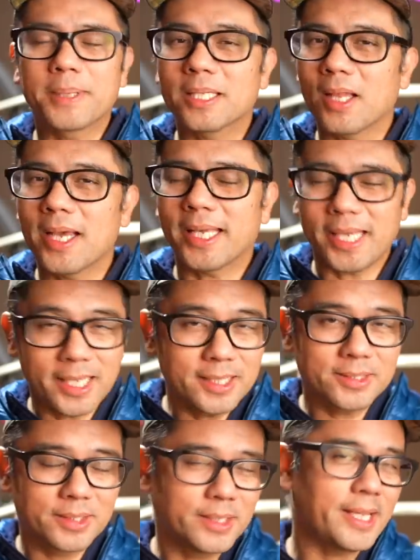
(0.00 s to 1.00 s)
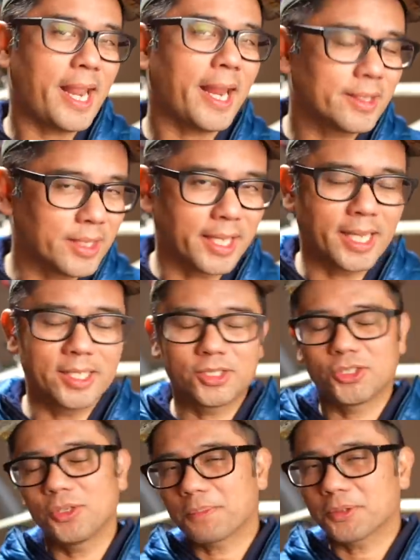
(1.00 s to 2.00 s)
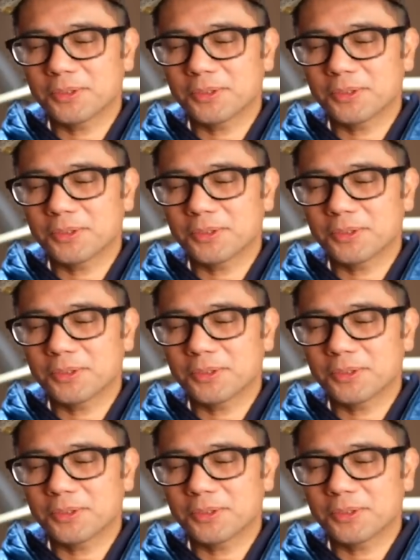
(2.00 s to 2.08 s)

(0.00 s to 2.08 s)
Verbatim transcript: big like is the handling. It's super